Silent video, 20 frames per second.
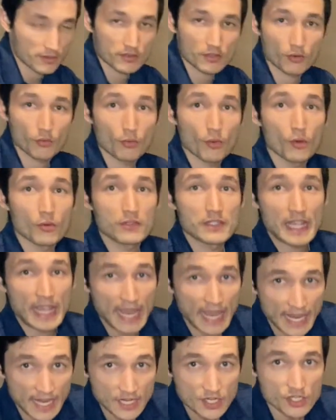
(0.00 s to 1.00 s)
a
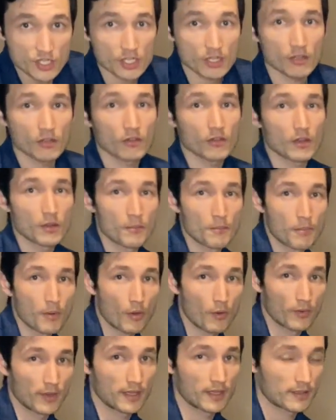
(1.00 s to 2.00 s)
rotational
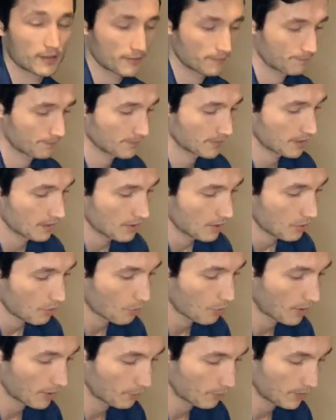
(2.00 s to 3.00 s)
component,
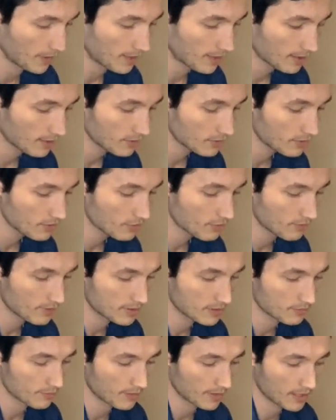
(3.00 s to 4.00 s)
what we can do
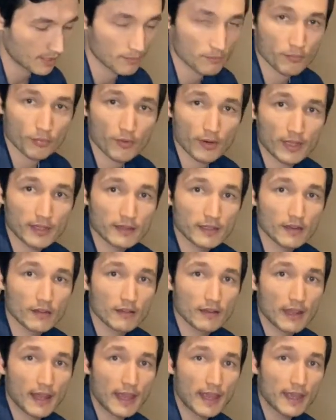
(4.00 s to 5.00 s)
is we can bring their
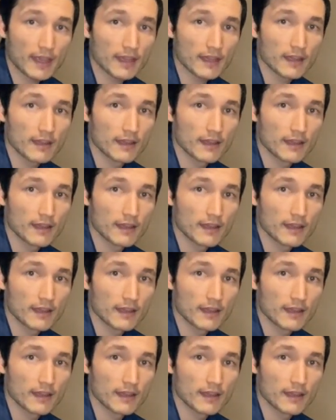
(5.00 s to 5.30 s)
leg